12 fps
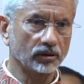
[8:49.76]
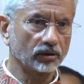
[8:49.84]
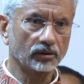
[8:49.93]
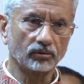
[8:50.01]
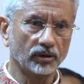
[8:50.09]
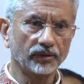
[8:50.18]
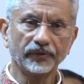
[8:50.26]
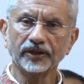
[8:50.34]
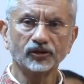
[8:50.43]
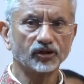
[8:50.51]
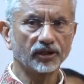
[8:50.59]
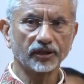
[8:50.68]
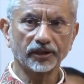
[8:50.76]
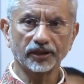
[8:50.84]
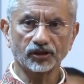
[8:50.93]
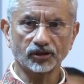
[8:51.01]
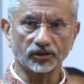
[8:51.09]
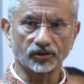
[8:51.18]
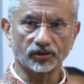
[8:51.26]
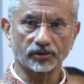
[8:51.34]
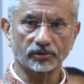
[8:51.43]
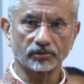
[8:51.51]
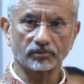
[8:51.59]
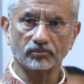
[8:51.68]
living generations,